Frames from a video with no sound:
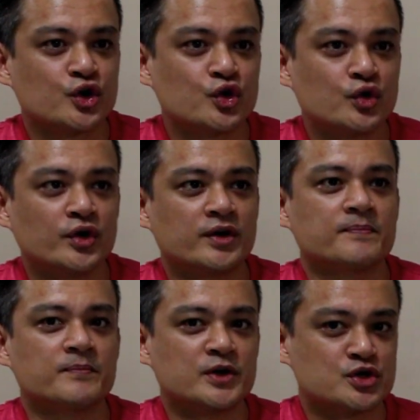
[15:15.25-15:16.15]
good,
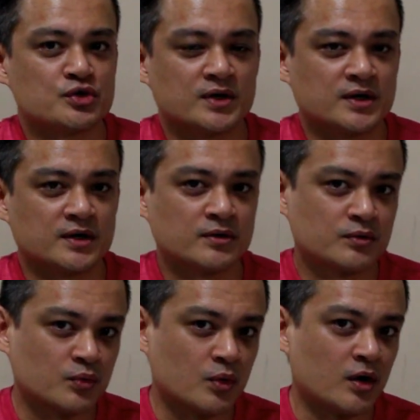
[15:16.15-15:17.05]
mature,
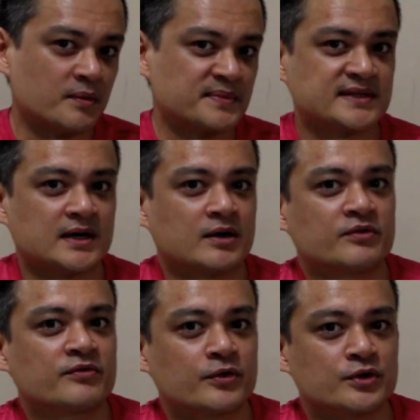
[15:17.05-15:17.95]
warm
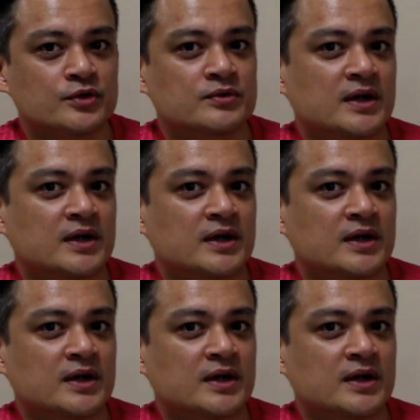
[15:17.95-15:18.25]
sound for you.